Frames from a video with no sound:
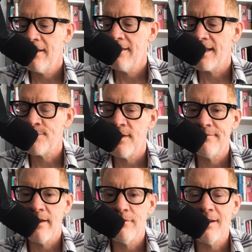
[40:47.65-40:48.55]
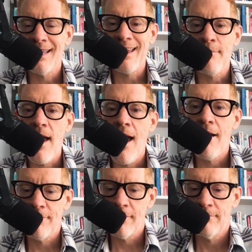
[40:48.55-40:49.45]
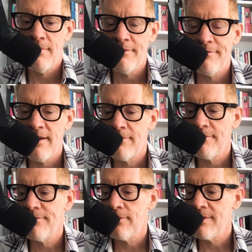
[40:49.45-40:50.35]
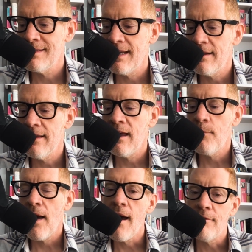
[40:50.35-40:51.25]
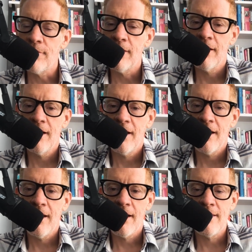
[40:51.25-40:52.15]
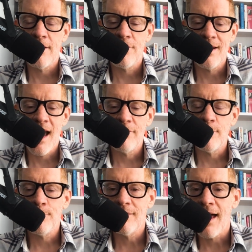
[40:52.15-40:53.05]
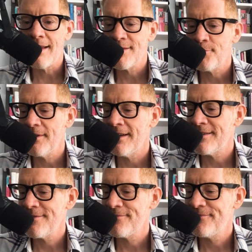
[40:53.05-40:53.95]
That's my favorite game ever, my favorite first date game ever. And I think you're going to have a blast with it.